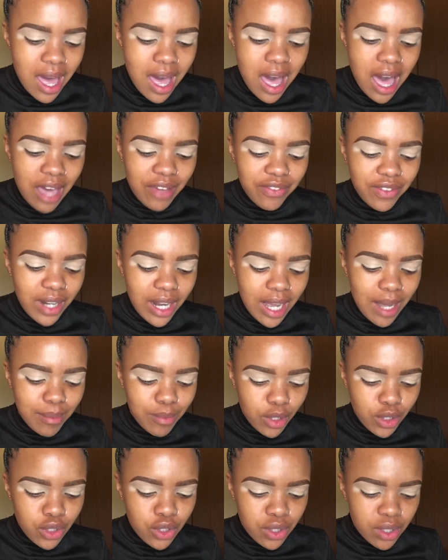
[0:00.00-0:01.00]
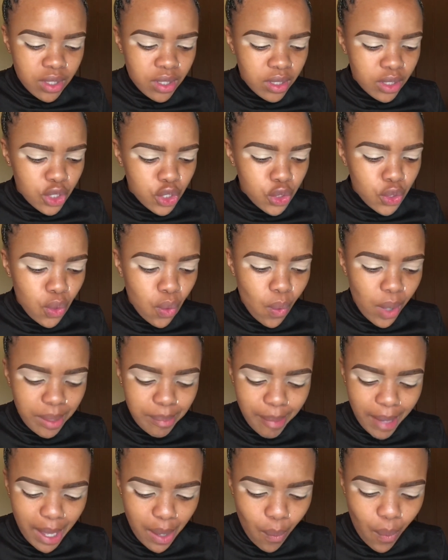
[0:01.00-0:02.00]
I feel like I'm not just gonna show one
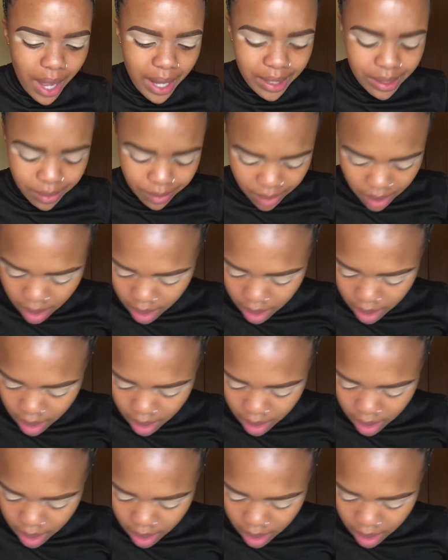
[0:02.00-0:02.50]
by one.